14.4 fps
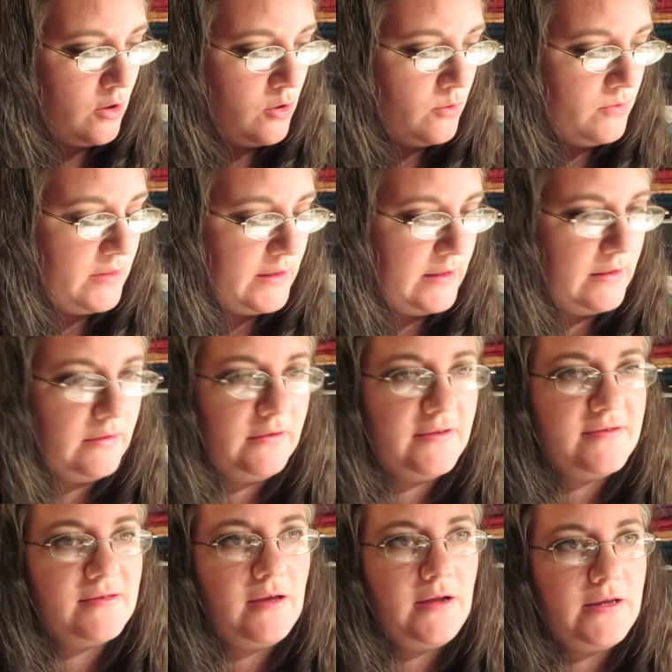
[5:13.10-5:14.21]
Oh, the
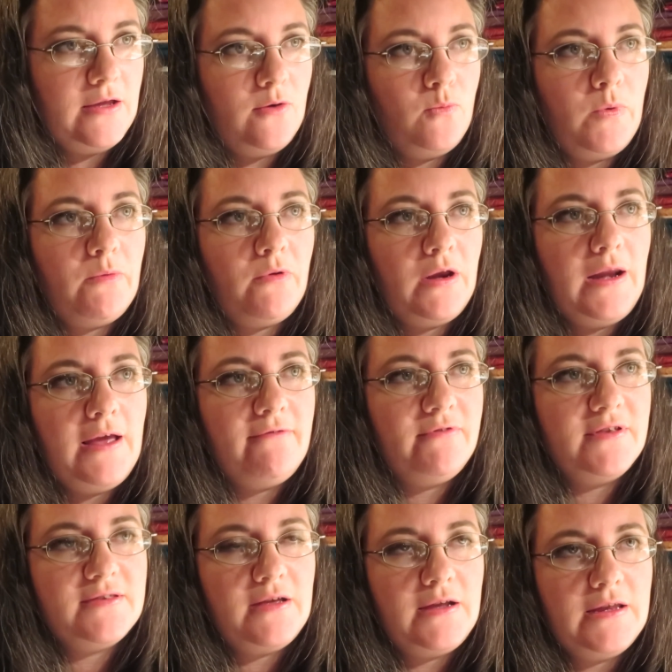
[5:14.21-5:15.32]
lasagna. We were going to have
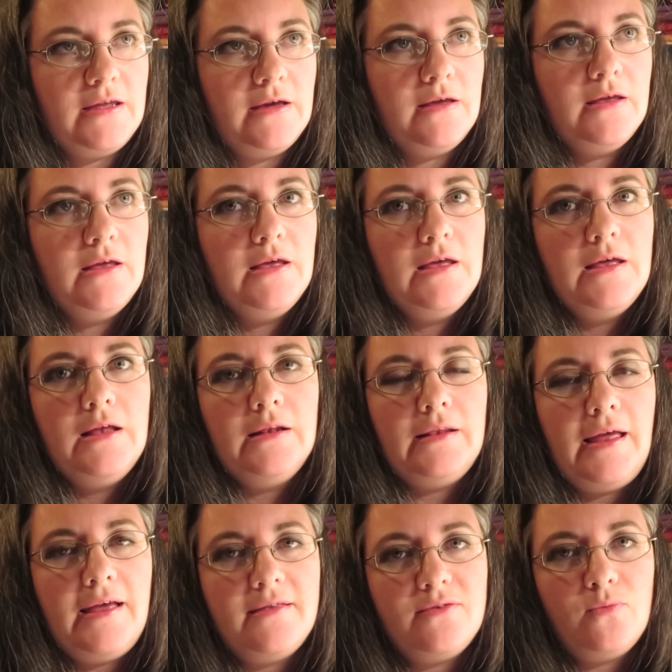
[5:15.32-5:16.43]
lasagna
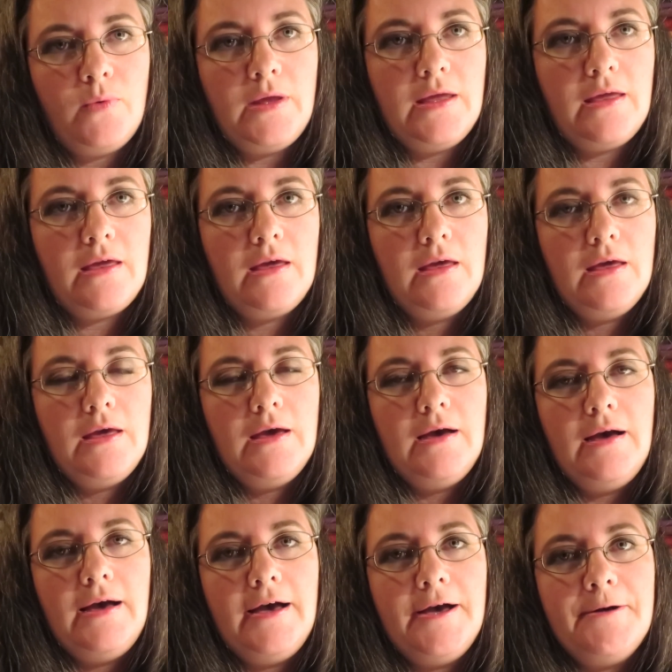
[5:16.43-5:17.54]
last week
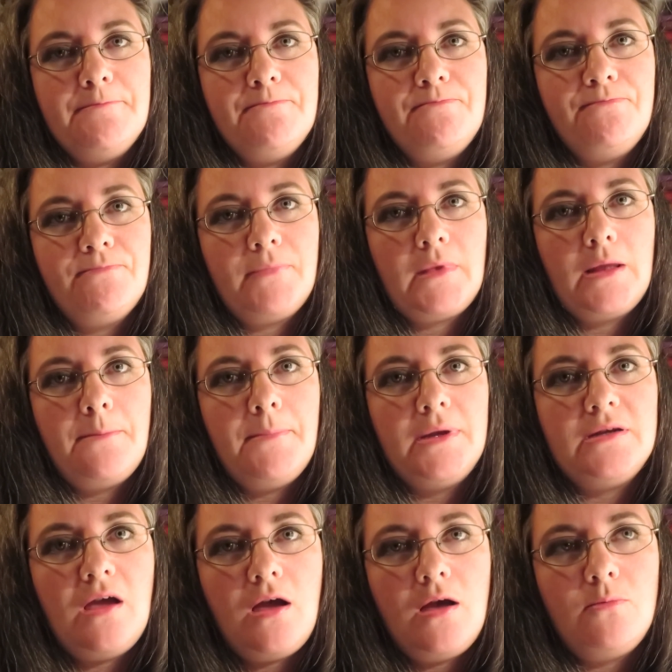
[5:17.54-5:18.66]
um,
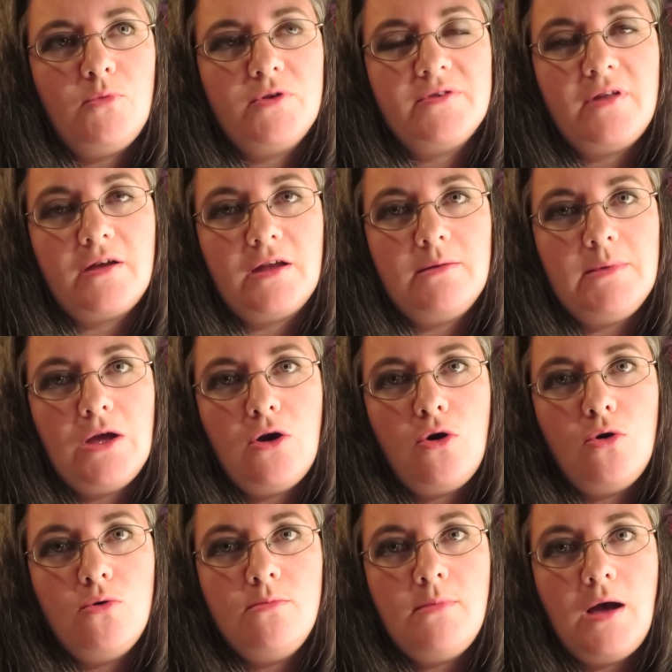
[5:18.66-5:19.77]
but Tom was not going to be
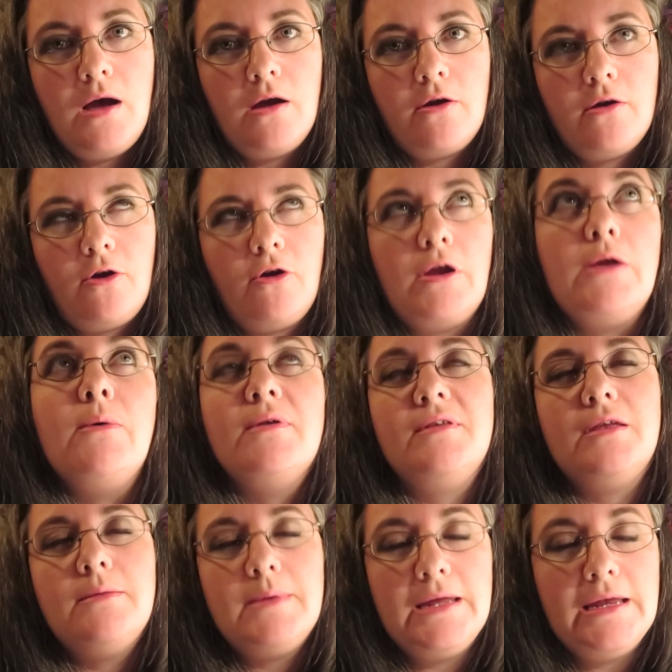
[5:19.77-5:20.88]
home, or he
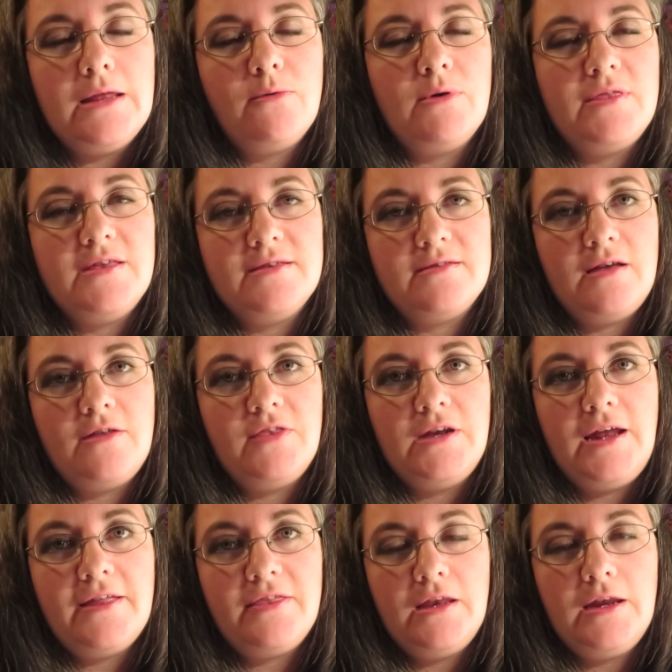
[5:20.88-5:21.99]
wasn't going to be eating with us on the
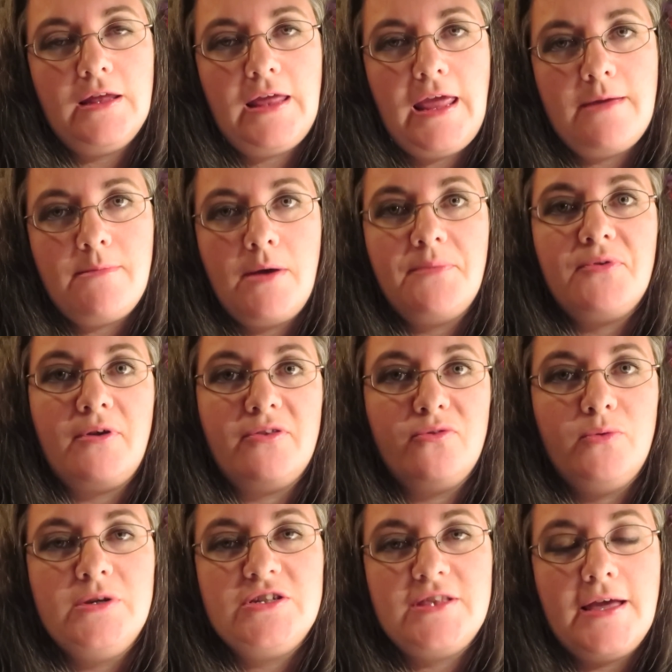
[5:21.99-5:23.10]
night that it came up. So I
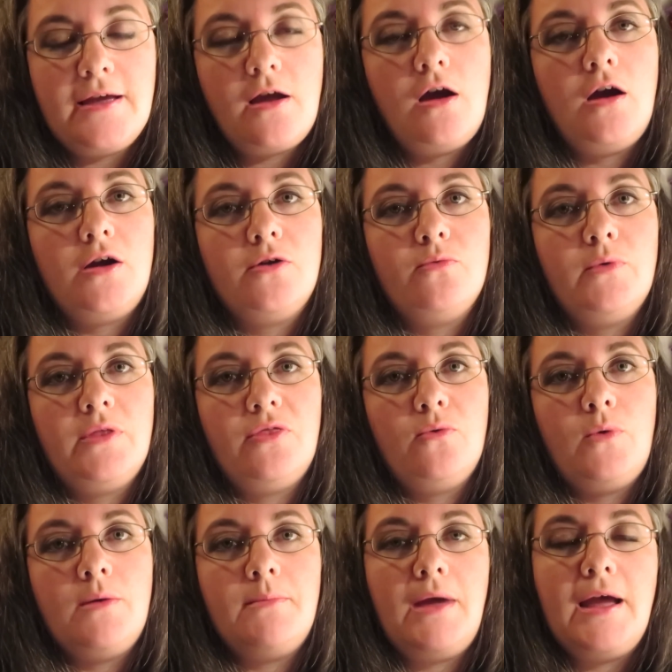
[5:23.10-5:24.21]
switched that card with
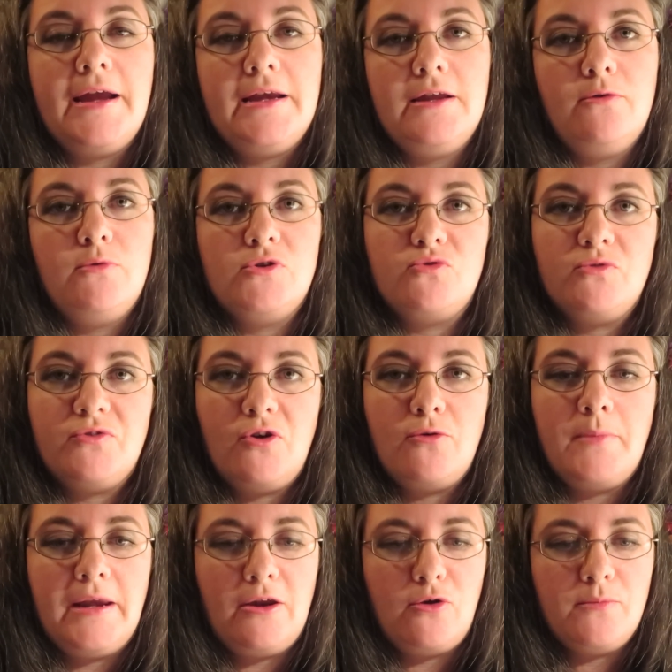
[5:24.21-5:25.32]
the one behind it, which was
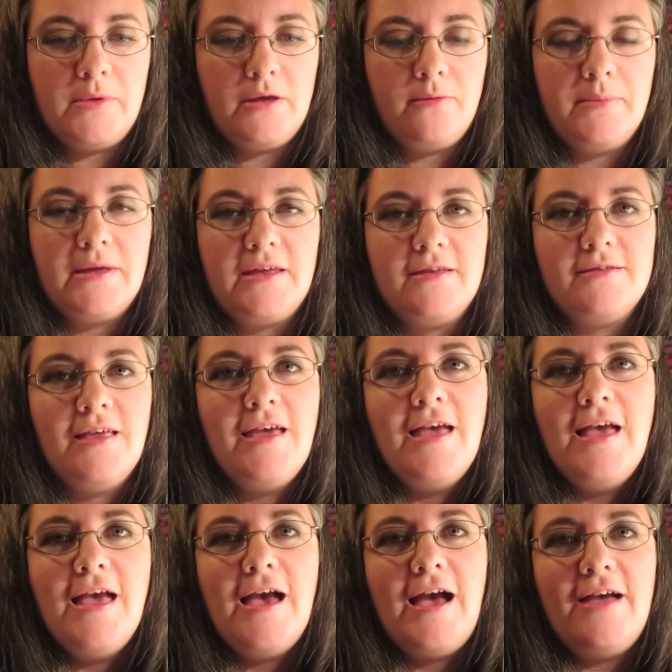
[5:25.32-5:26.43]
homemade oatmeal, because
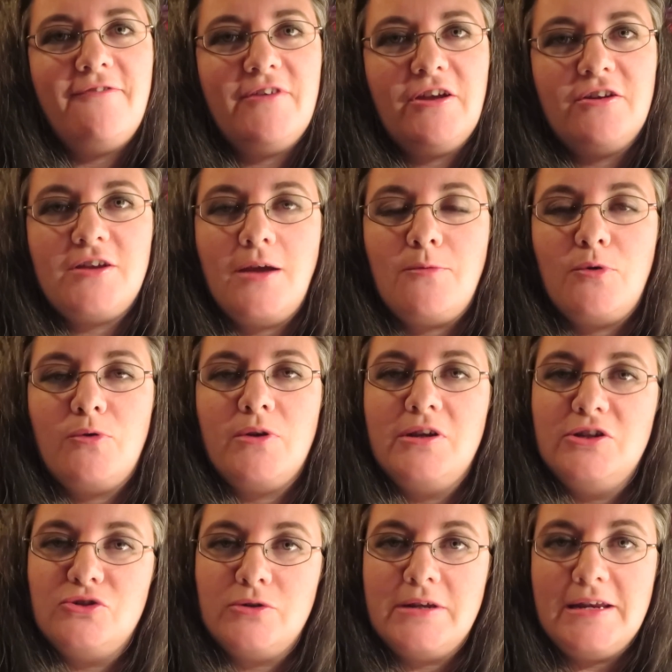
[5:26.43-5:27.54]
I figured Tom would
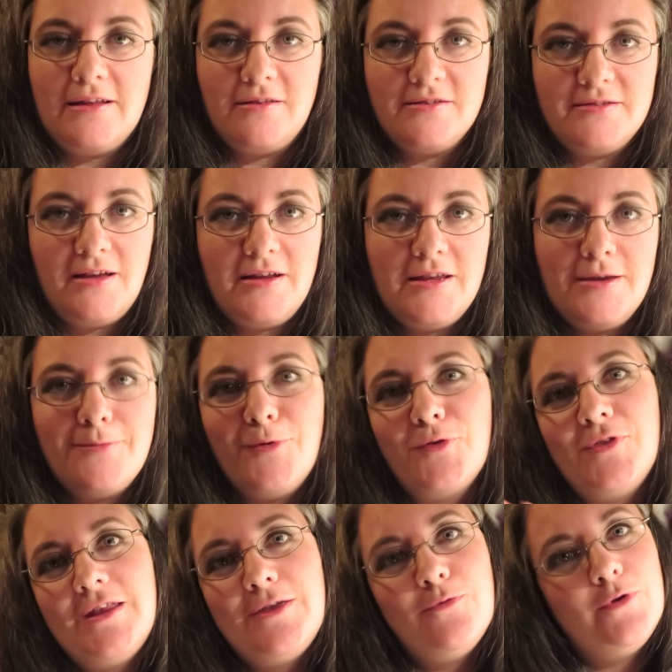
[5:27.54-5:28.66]
enjoy eating lasagna
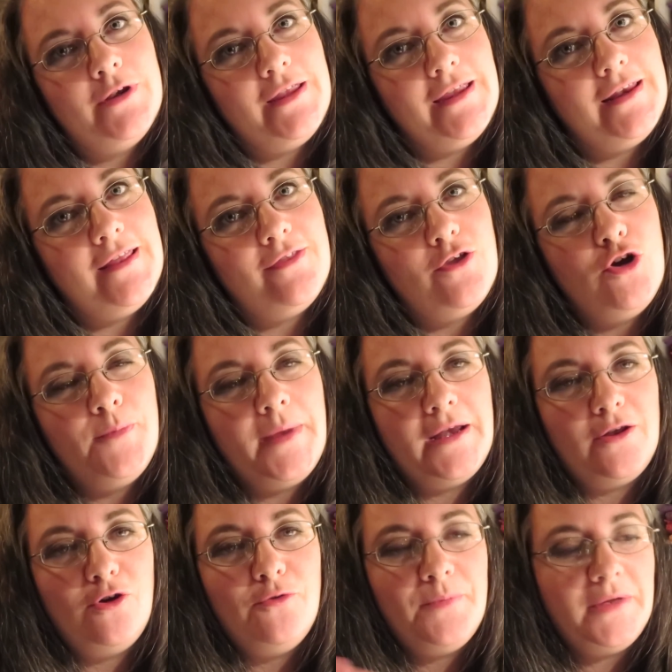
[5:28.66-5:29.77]
more than he would eating the
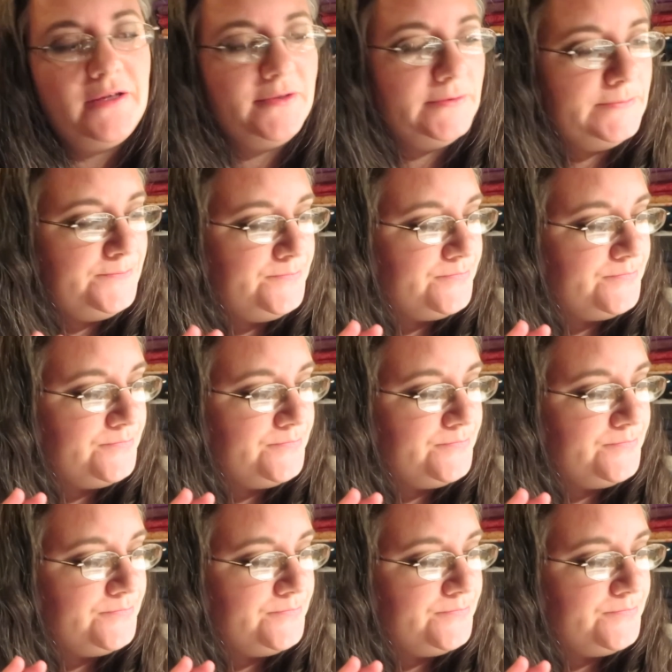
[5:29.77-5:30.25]
homemade oatmeal.